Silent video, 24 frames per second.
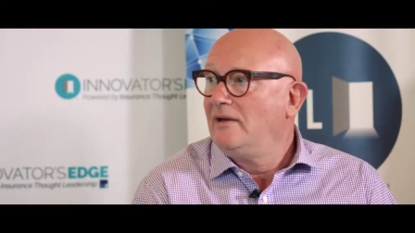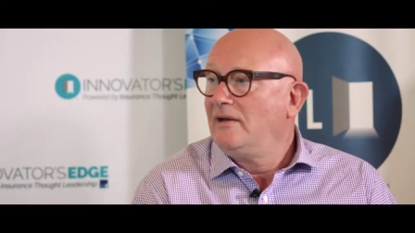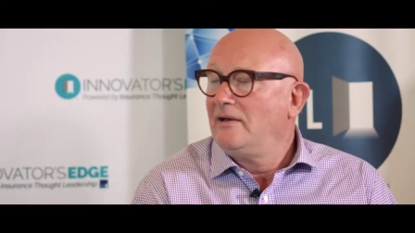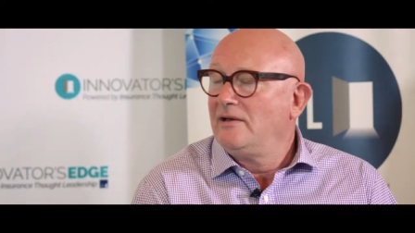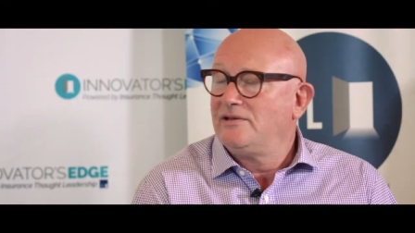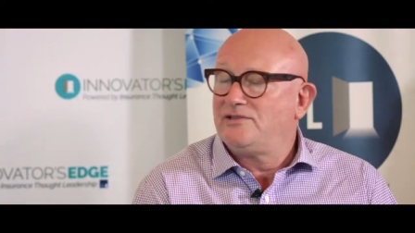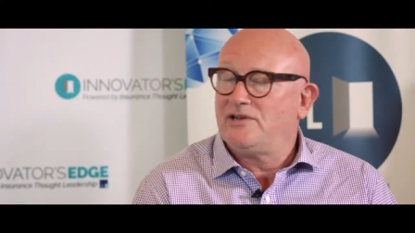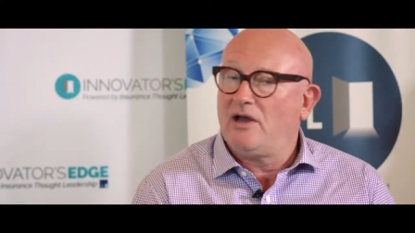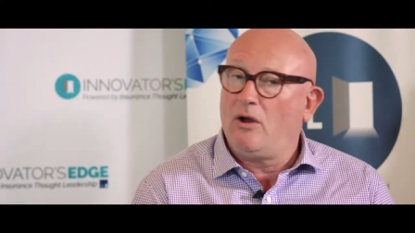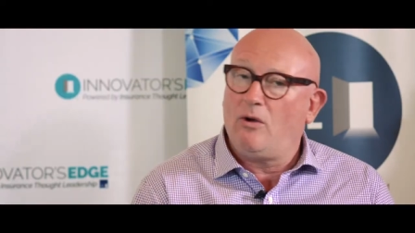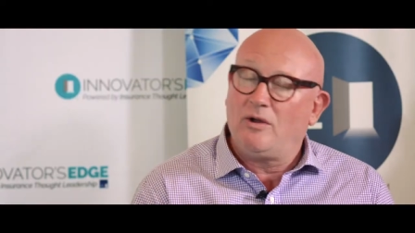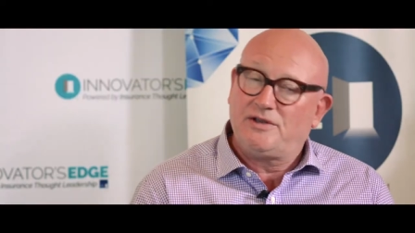
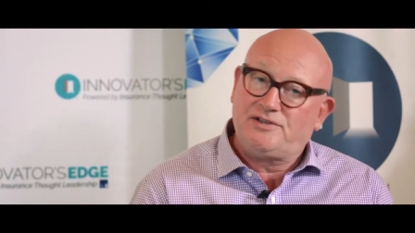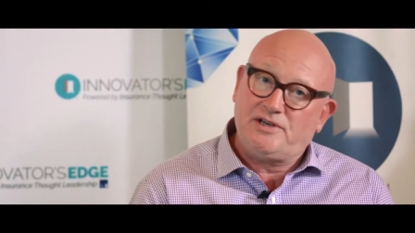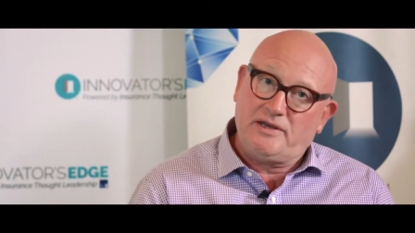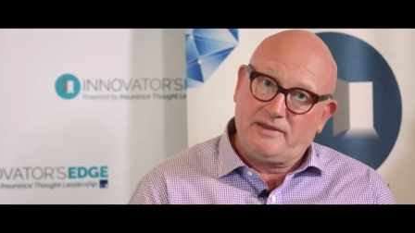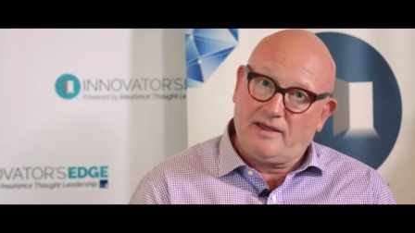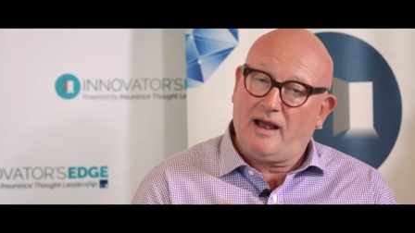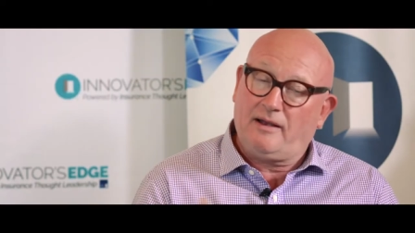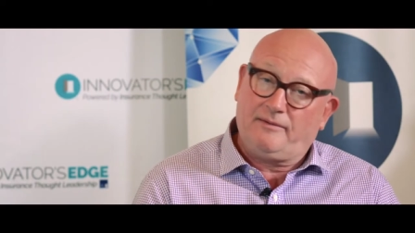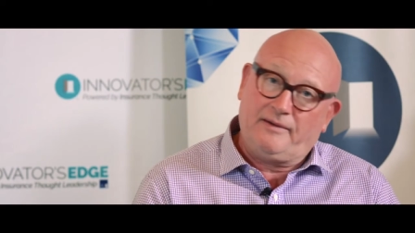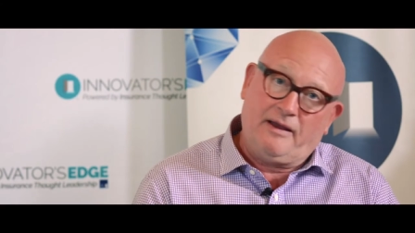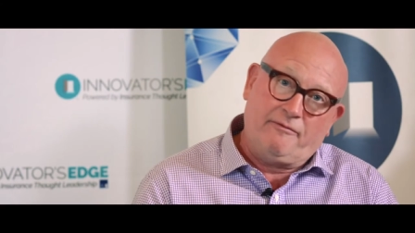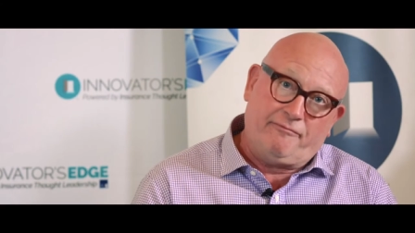So I see
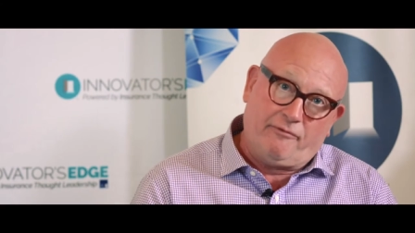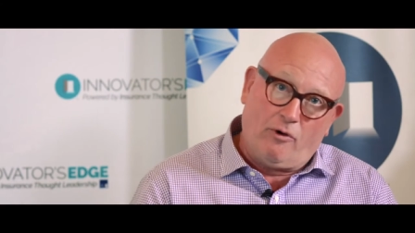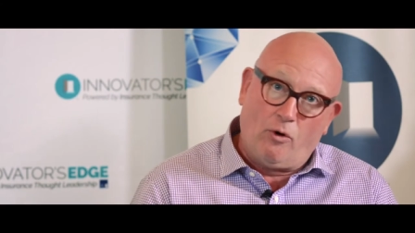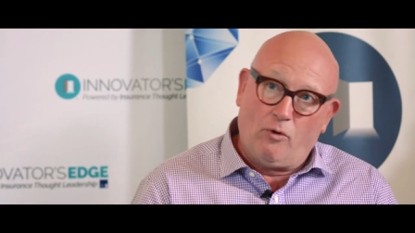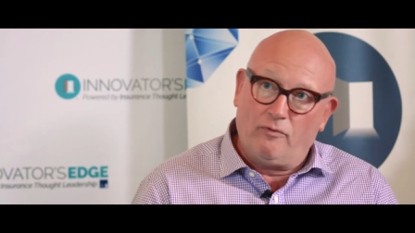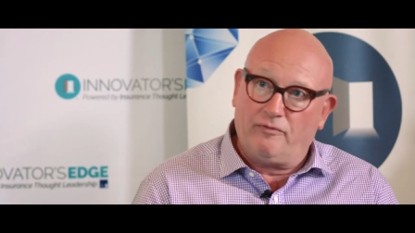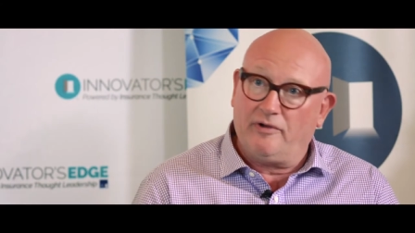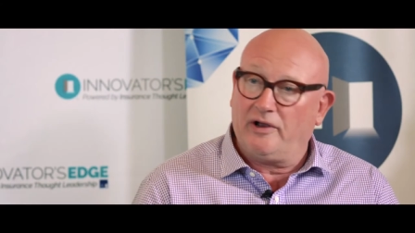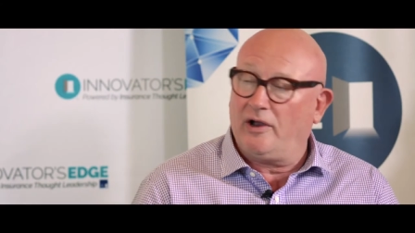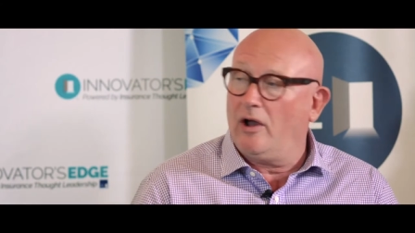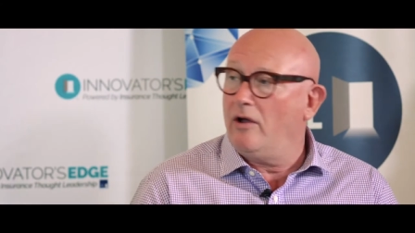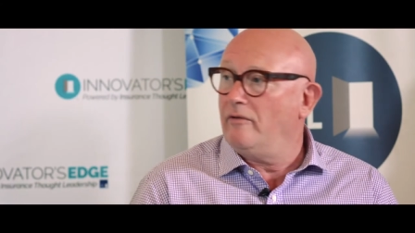that
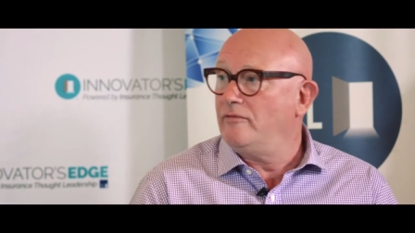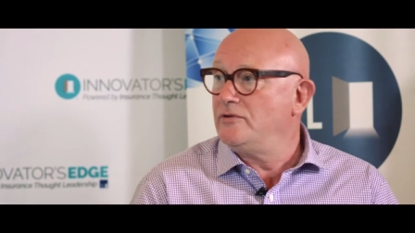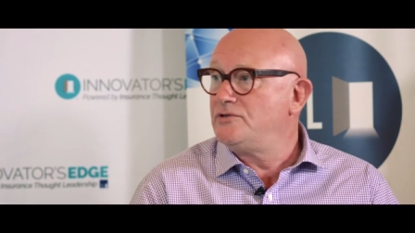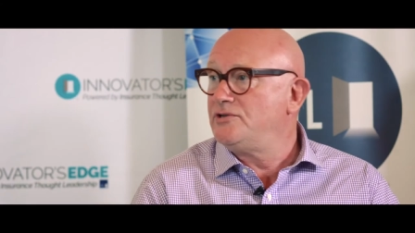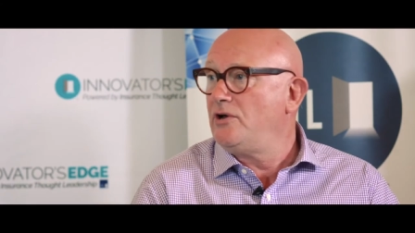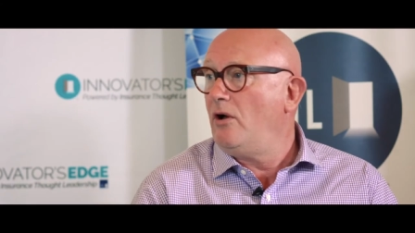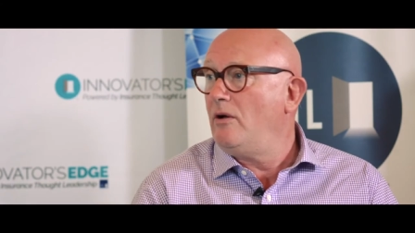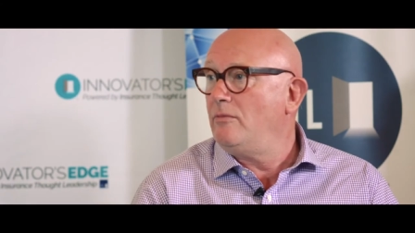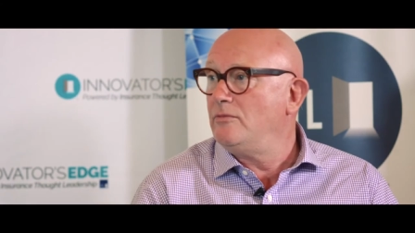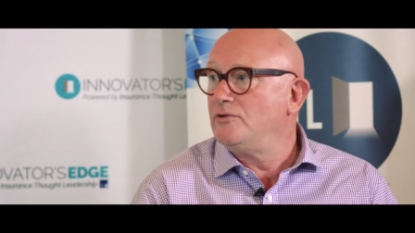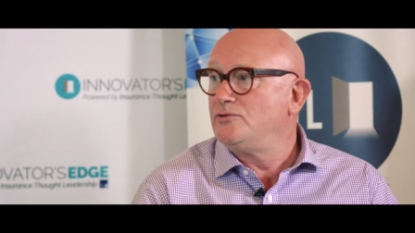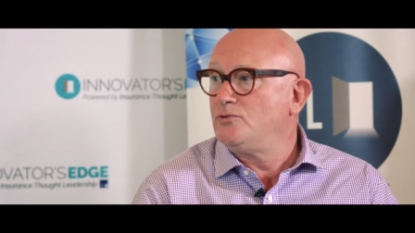evolving over
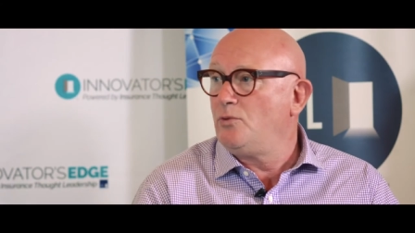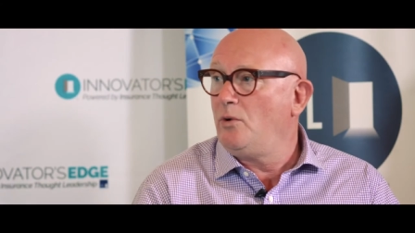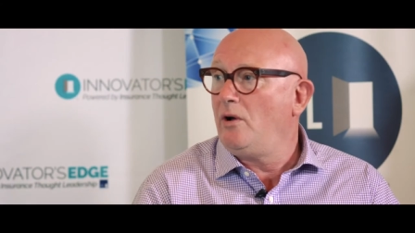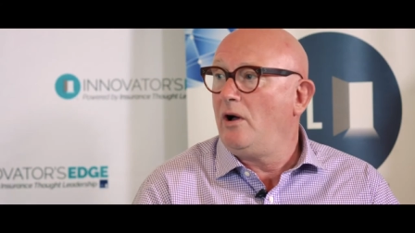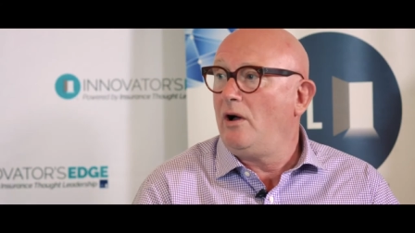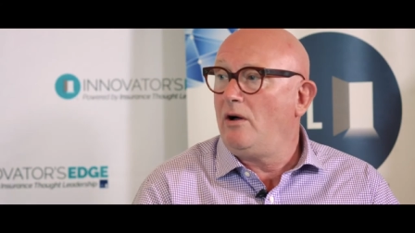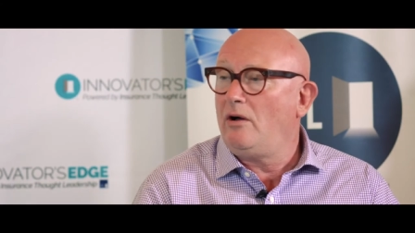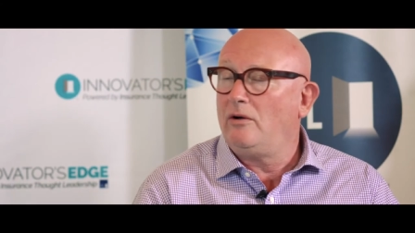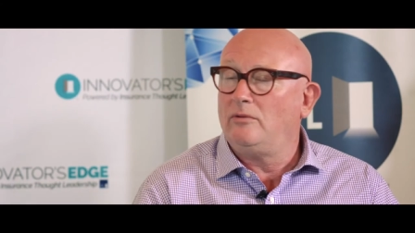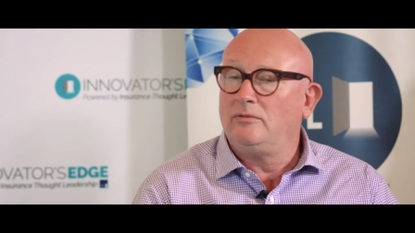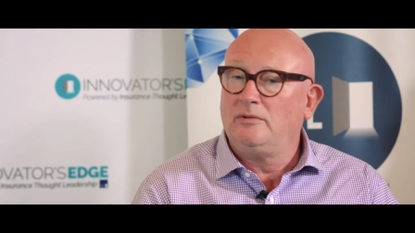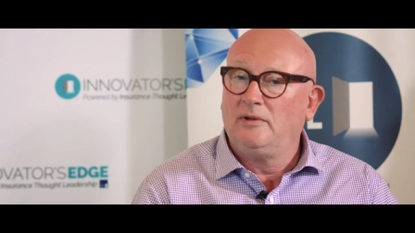time as
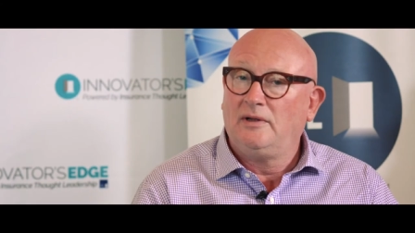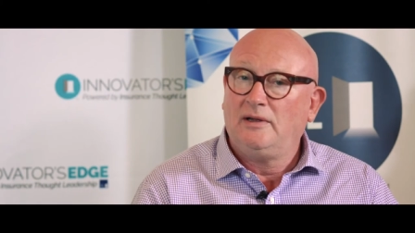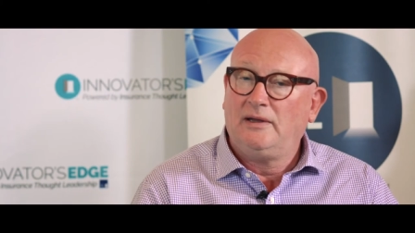well.